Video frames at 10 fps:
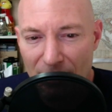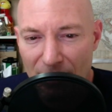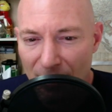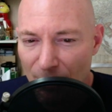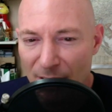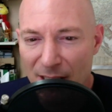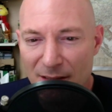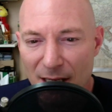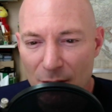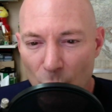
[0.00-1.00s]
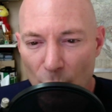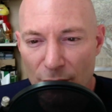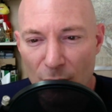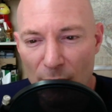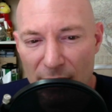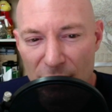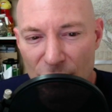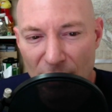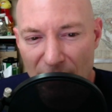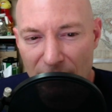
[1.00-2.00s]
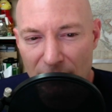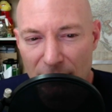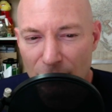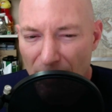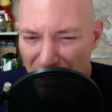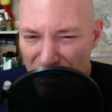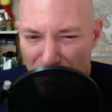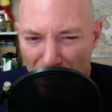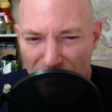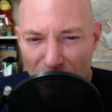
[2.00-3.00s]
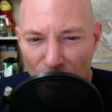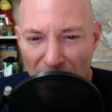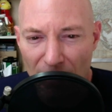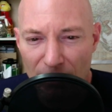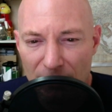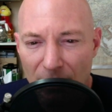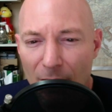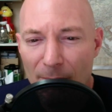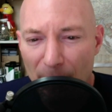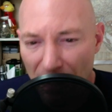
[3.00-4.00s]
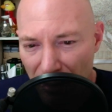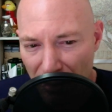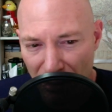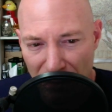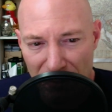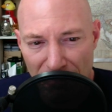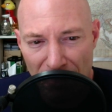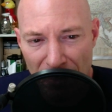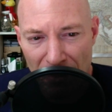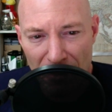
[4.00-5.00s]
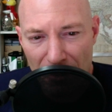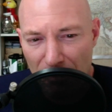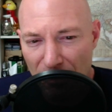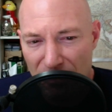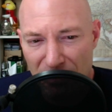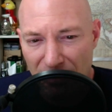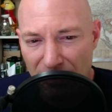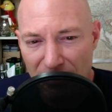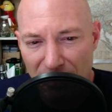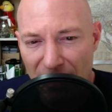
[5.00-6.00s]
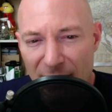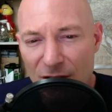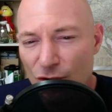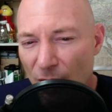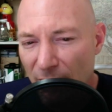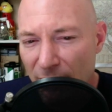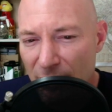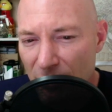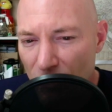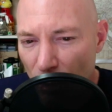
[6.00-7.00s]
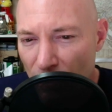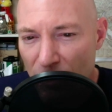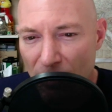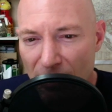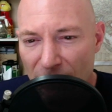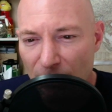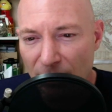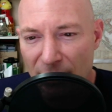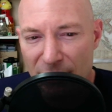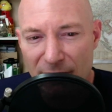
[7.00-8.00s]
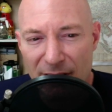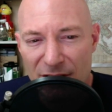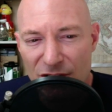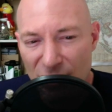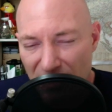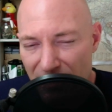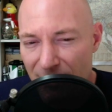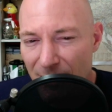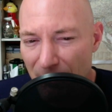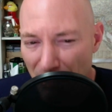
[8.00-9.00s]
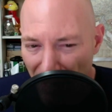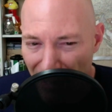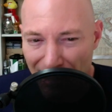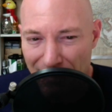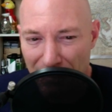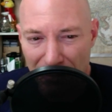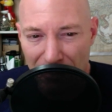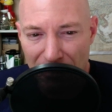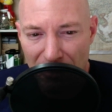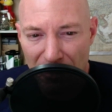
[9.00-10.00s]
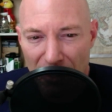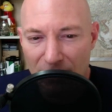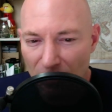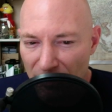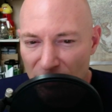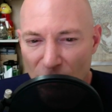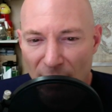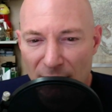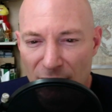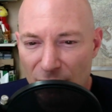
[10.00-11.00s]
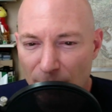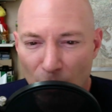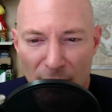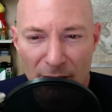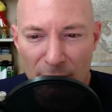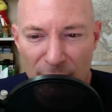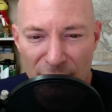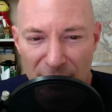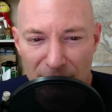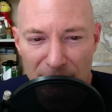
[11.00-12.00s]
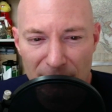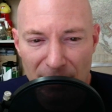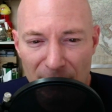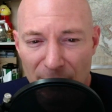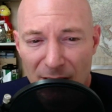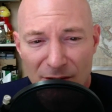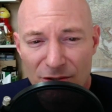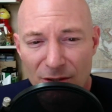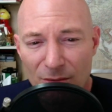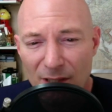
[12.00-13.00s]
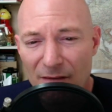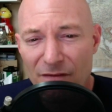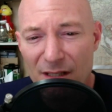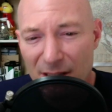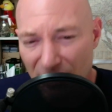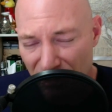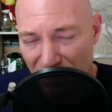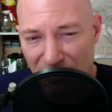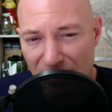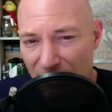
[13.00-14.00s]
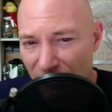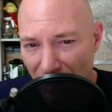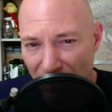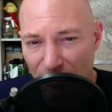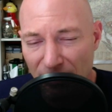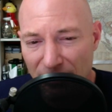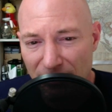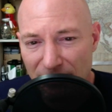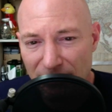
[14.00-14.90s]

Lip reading: Companies like North Korean Travel, who make a smartphone app, are banking on it. Personally, I think traveling to North Korea for pleasure is just a bad idea. You're indirectly supporting the regime and being shown a fictitious environment.